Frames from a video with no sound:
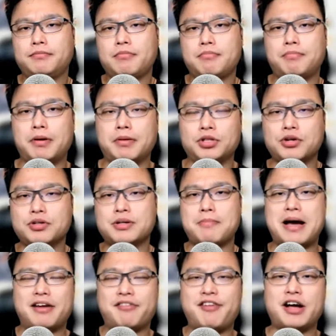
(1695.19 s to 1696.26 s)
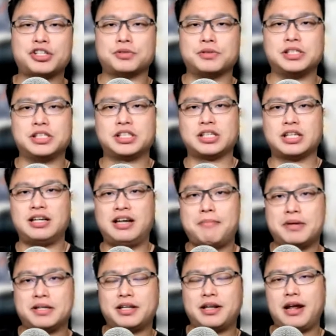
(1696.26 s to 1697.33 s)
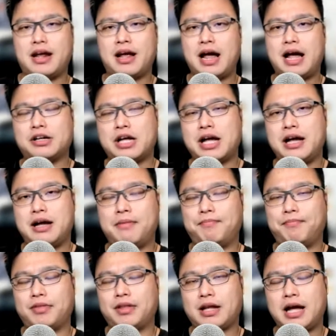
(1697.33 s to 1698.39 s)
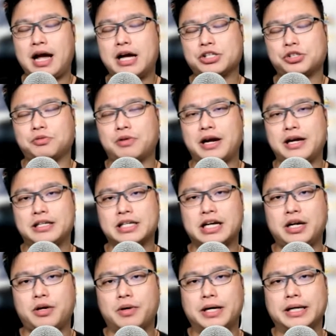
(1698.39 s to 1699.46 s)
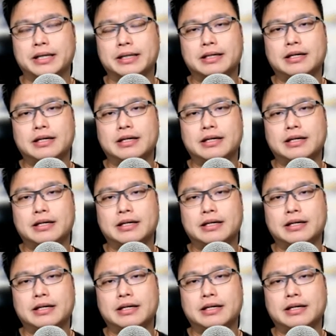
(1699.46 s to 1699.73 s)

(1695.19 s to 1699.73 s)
But don't the manufacturers limit the hash rate anyway?